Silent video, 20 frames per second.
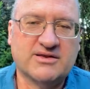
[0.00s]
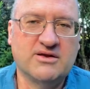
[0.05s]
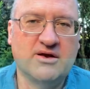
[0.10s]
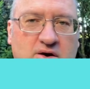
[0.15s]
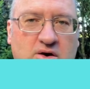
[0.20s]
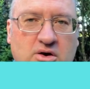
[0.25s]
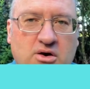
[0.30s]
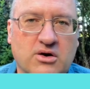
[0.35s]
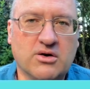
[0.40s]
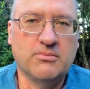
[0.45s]
There
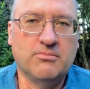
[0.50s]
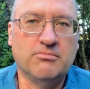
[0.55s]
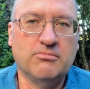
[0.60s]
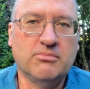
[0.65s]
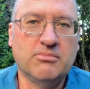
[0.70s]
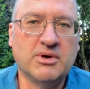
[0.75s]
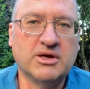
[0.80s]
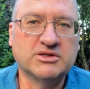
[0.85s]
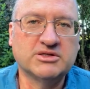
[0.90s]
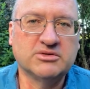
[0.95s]
are
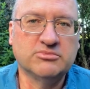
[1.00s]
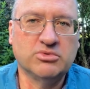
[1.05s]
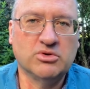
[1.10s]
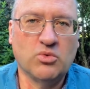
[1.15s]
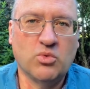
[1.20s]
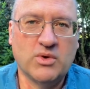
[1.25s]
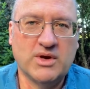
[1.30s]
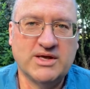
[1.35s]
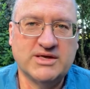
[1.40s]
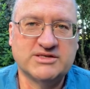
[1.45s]

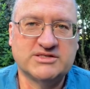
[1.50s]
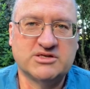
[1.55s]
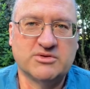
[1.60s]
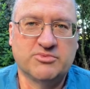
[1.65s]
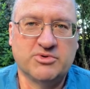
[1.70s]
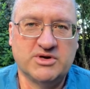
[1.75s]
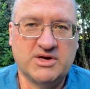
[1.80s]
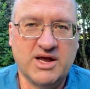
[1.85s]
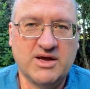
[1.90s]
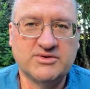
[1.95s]
multiple ways to
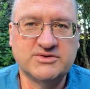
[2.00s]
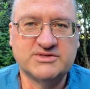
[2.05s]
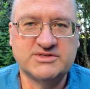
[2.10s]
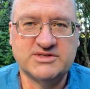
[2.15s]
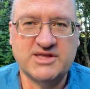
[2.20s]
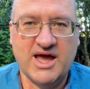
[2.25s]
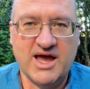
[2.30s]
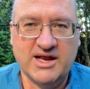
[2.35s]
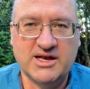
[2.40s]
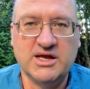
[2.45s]
pronounce
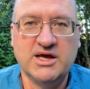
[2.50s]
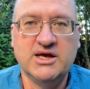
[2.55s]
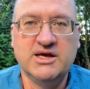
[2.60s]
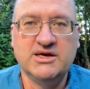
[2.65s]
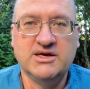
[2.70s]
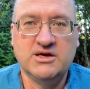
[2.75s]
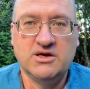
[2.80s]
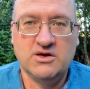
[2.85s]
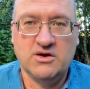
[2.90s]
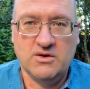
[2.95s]
that
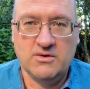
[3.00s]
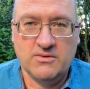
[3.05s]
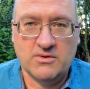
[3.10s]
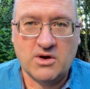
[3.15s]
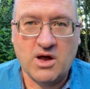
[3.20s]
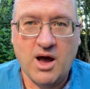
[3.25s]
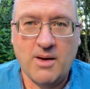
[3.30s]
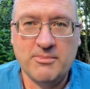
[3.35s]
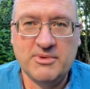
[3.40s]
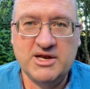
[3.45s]

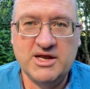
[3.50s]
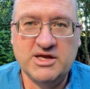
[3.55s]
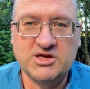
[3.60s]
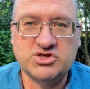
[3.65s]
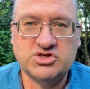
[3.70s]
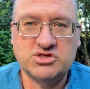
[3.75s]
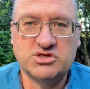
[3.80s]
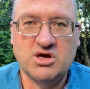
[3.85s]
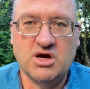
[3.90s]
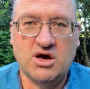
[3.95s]

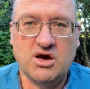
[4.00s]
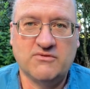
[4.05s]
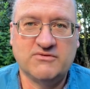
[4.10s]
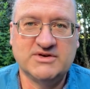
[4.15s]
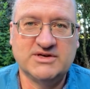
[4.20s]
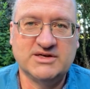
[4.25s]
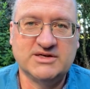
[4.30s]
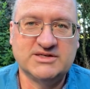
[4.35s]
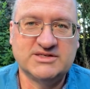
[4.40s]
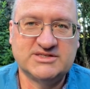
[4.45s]
combination of
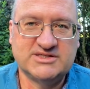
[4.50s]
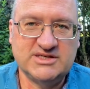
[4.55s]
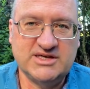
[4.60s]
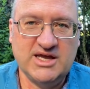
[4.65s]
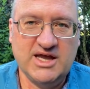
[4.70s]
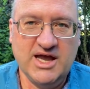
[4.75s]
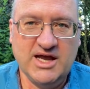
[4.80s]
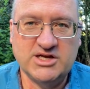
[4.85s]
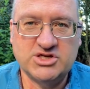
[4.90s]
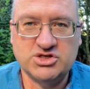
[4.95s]
a
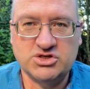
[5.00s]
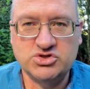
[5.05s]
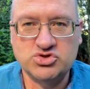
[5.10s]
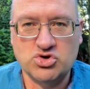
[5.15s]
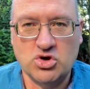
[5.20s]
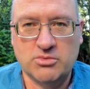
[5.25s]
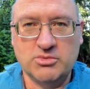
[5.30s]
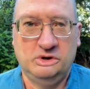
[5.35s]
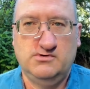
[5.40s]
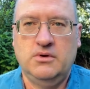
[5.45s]
CH in
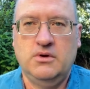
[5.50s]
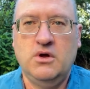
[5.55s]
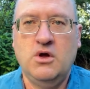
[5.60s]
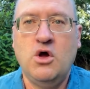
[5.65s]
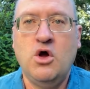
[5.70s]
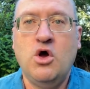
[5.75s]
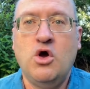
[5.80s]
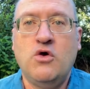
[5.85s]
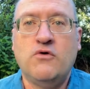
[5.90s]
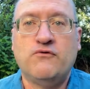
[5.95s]
German.
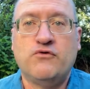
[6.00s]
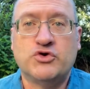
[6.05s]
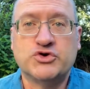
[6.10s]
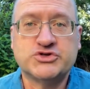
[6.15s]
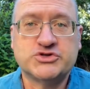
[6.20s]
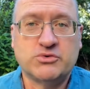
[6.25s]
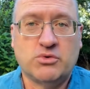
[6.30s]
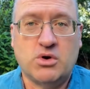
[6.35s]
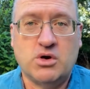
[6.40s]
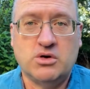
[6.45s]

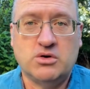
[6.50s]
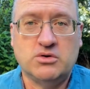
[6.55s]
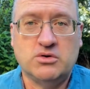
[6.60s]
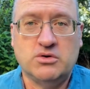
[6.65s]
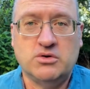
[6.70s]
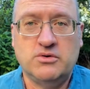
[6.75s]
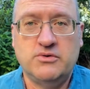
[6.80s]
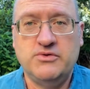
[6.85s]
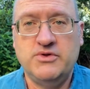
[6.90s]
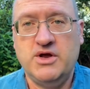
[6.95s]
First of all,
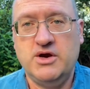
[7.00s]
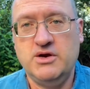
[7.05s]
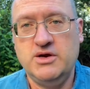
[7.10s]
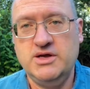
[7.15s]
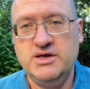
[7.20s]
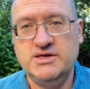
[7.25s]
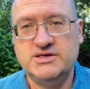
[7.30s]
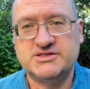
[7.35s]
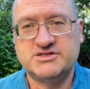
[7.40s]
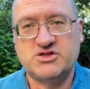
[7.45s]
there
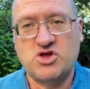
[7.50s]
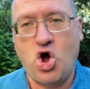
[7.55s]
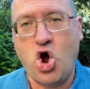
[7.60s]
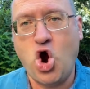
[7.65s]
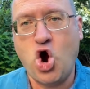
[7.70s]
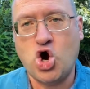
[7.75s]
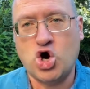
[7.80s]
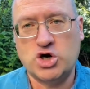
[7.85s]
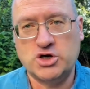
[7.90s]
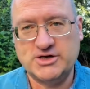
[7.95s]
is the
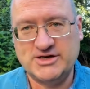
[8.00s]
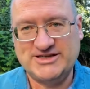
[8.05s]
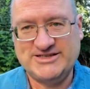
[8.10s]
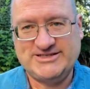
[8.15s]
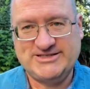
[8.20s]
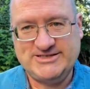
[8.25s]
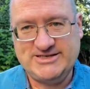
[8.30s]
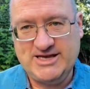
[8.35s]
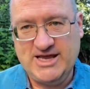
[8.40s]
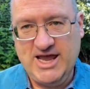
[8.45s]
hard
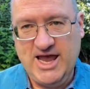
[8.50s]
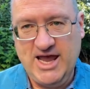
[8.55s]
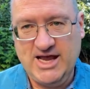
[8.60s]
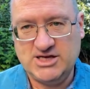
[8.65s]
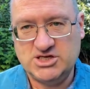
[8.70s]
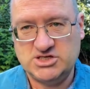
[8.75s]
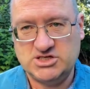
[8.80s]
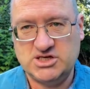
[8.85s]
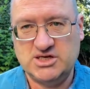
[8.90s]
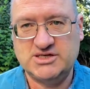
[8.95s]

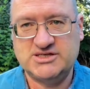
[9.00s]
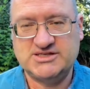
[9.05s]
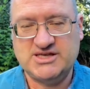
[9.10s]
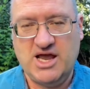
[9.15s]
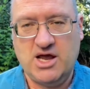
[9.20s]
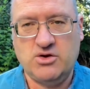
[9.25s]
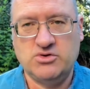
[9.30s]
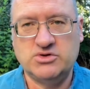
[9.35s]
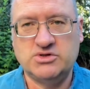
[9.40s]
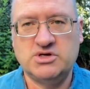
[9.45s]
CH
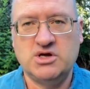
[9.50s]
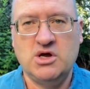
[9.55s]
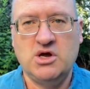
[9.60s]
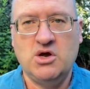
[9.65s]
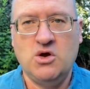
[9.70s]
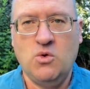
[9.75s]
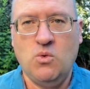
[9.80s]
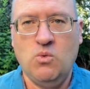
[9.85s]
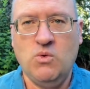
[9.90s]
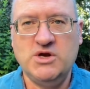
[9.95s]
sound,
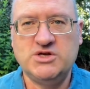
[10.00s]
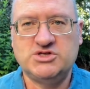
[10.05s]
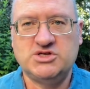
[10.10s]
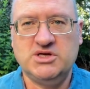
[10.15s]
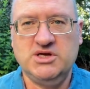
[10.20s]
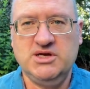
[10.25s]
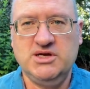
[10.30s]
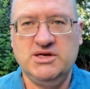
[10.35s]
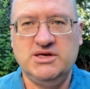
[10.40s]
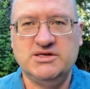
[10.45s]
which
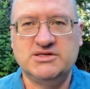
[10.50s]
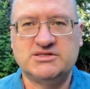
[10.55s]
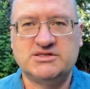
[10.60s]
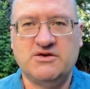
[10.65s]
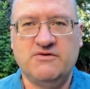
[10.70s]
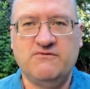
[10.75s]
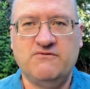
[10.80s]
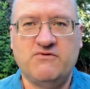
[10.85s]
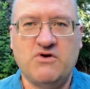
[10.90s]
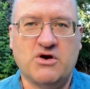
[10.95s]
is
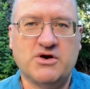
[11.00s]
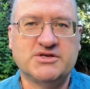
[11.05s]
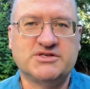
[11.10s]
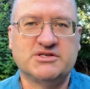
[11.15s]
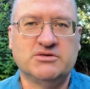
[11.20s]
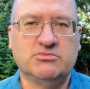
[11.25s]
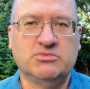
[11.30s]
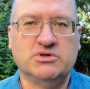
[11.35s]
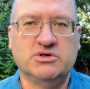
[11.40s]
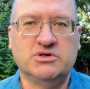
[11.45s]
very
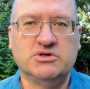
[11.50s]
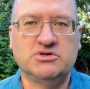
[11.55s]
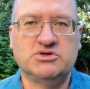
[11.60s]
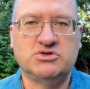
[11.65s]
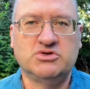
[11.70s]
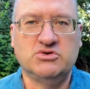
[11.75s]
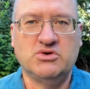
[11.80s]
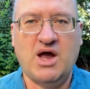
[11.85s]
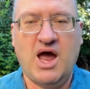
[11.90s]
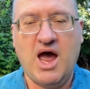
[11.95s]
similar
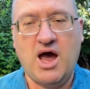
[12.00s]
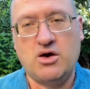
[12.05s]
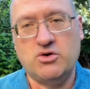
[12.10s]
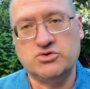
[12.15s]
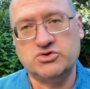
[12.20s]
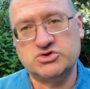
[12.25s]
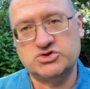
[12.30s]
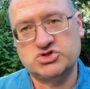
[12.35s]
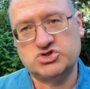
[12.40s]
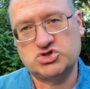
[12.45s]
to how
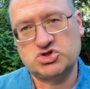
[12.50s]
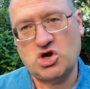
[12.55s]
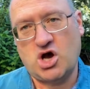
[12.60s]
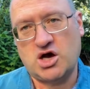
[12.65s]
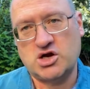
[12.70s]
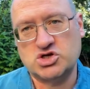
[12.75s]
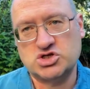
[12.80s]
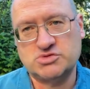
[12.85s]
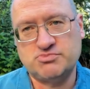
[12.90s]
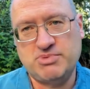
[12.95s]

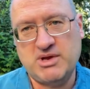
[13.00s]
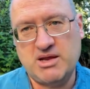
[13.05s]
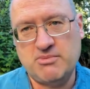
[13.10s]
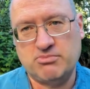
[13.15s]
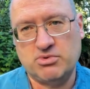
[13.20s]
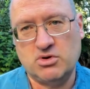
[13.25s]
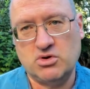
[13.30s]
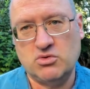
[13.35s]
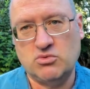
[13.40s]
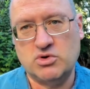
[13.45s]
Scottish
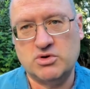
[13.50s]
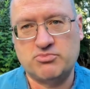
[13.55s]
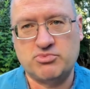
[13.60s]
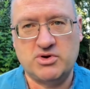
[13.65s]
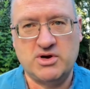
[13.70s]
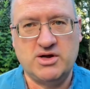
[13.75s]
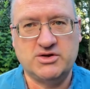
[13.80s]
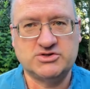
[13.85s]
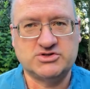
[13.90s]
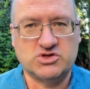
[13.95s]
people would
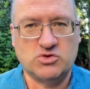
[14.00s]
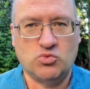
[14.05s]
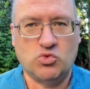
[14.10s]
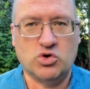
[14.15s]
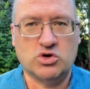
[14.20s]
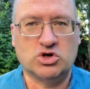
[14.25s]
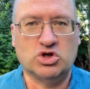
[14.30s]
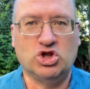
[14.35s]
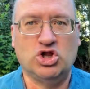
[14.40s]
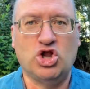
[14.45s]
pronounce the
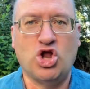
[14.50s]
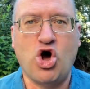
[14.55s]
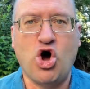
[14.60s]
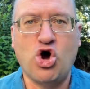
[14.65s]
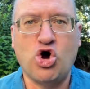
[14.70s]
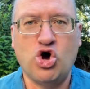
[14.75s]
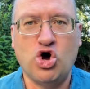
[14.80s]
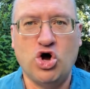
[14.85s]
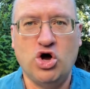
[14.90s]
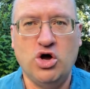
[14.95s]
word loch